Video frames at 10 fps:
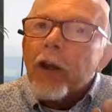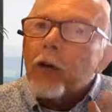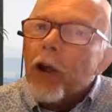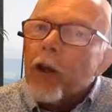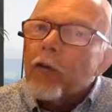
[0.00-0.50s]

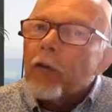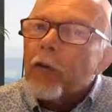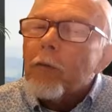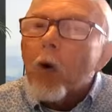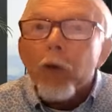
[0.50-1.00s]
find that they're
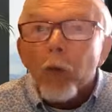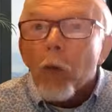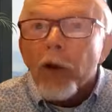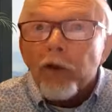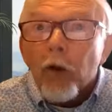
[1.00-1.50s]

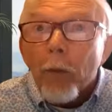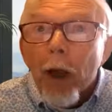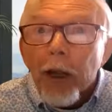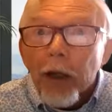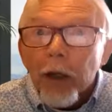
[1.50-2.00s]
creative in more
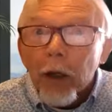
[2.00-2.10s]
than one